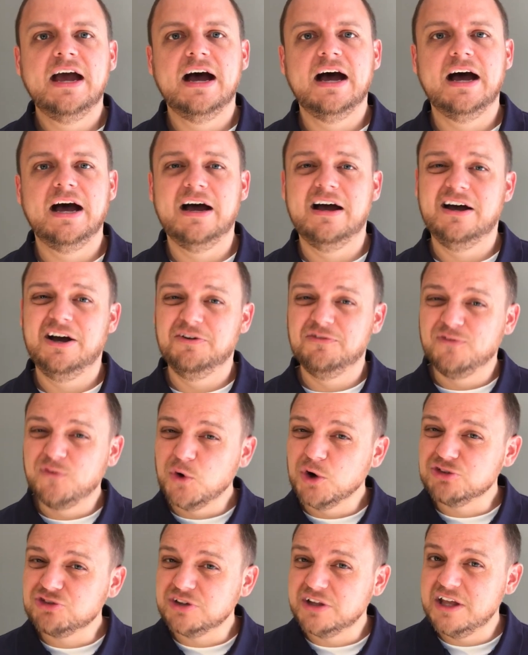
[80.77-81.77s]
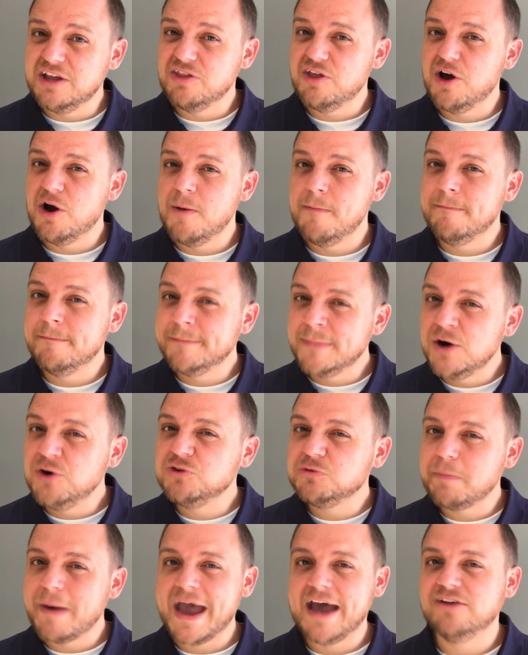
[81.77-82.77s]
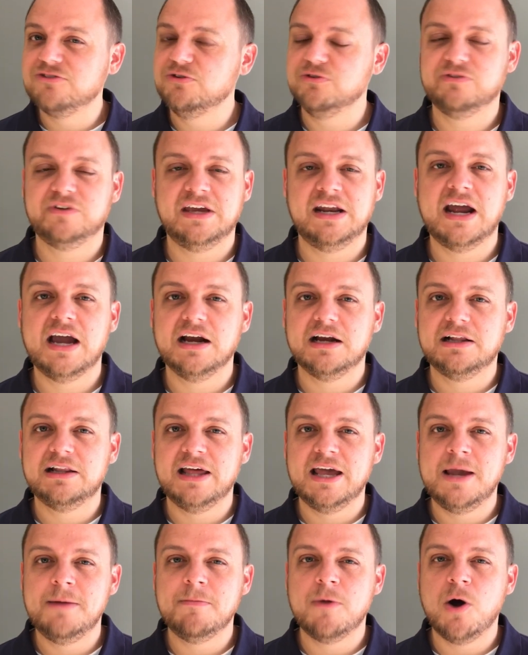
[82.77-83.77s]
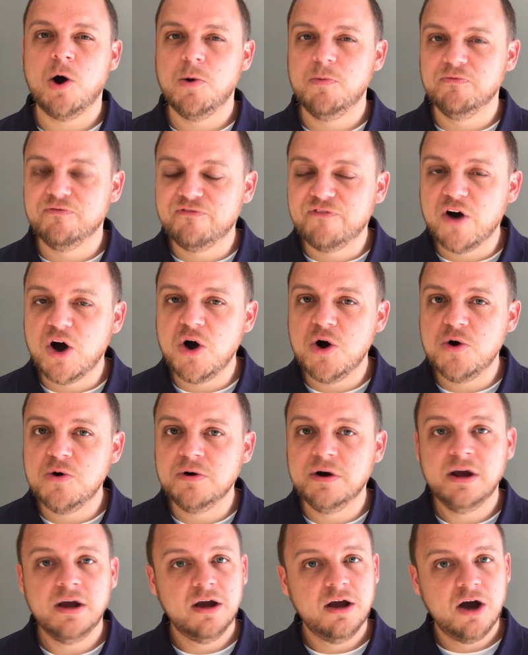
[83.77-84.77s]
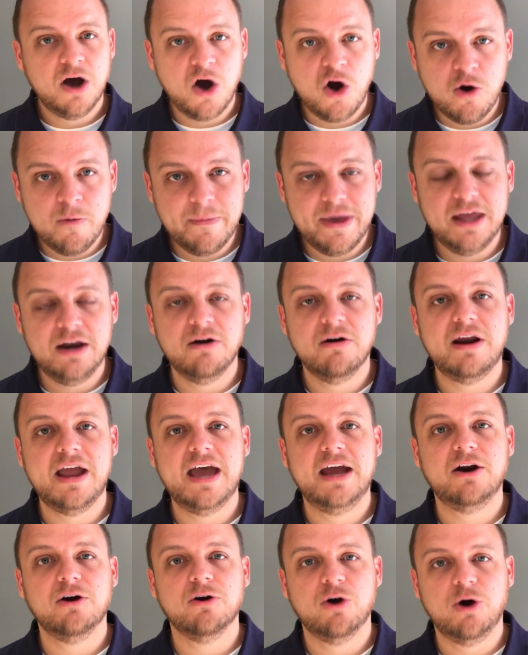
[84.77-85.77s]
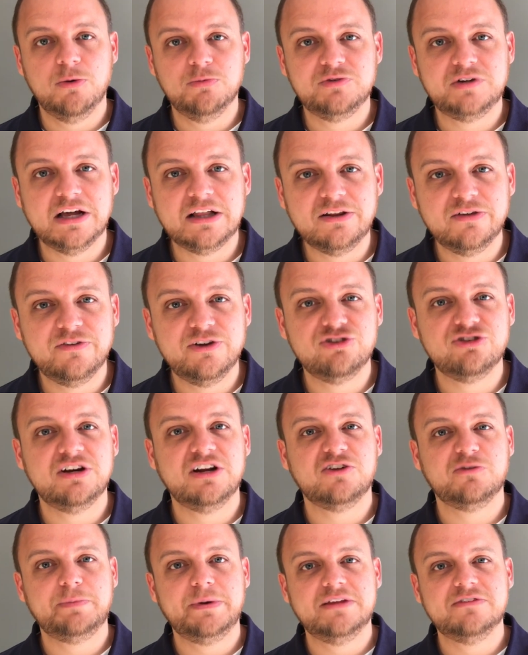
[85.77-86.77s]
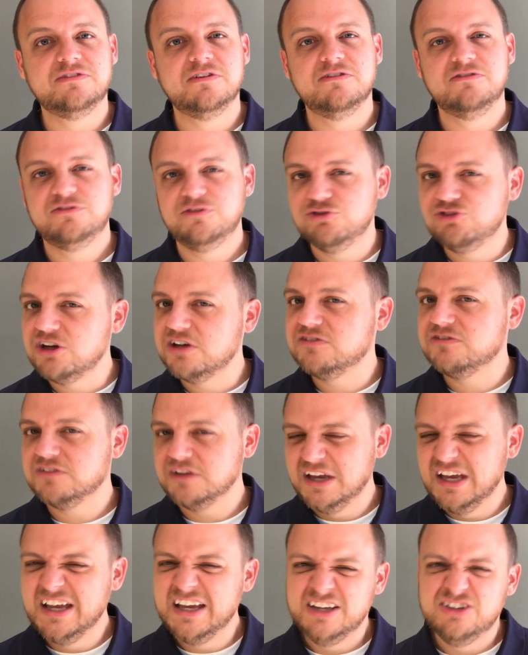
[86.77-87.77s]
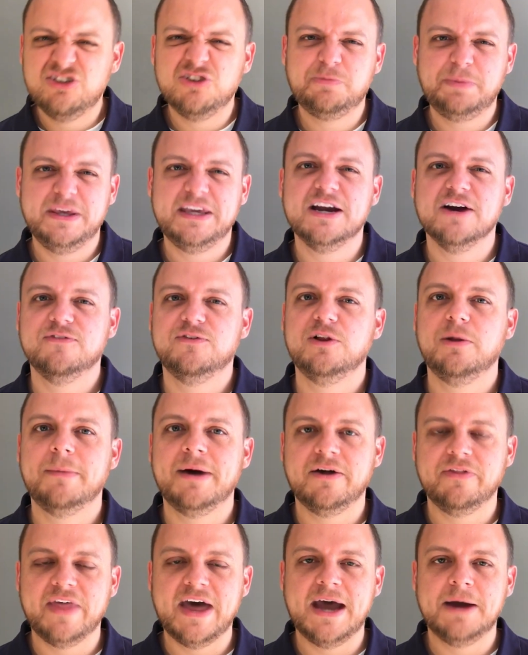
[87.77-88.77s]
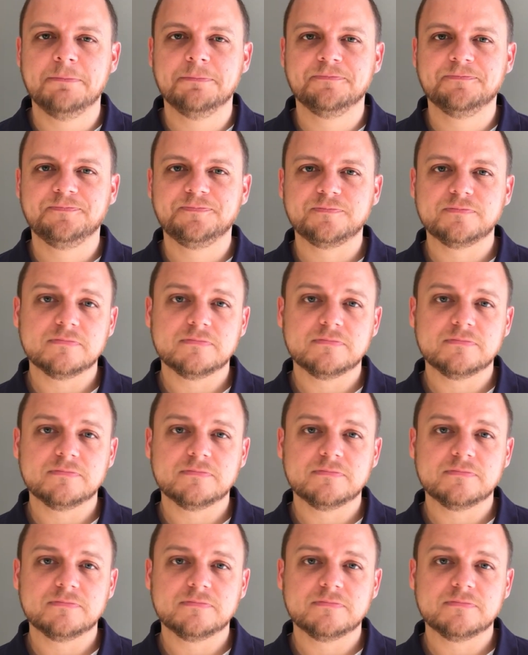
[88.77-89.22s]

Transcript: Unfortunately, though, most pastors cannot claim home phone, home internet, or home television expenses, so just be careful about that.